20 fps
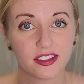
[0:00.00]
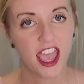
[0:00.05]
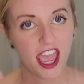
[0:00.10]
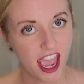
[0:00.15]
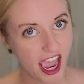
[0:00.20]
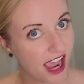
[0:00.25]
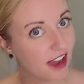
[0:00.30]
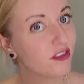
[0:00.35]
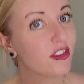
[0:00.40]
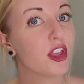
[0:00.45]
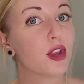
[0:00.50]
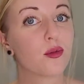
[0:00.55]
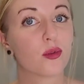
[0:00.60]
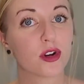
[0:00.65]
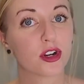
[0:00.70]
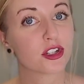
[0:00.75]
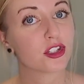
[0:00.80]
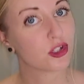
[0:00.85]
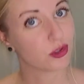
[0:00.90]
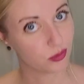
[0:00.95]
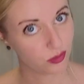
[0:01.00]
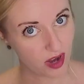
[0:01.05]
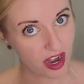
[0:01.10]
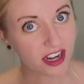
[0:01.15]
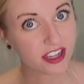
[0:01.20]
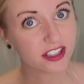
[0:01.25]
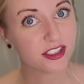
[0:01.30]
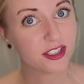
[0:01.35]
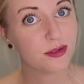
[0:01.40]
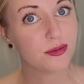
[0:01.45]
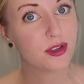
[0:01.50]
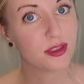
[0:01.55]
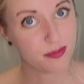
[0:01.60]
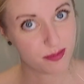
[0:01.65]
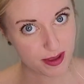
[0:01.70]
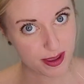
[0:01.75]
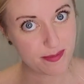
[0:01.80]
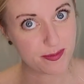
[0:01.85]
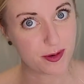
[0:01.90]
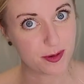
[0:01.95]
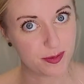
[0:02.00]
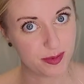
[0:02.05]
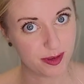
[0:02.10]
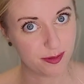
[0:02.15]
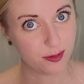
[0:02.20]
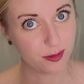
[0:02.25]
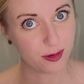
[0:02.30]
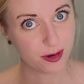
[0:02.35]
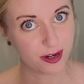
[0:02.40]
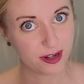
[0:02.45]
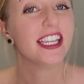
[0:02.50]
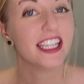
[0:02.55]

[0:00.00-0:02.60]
Have they worked directly with people before?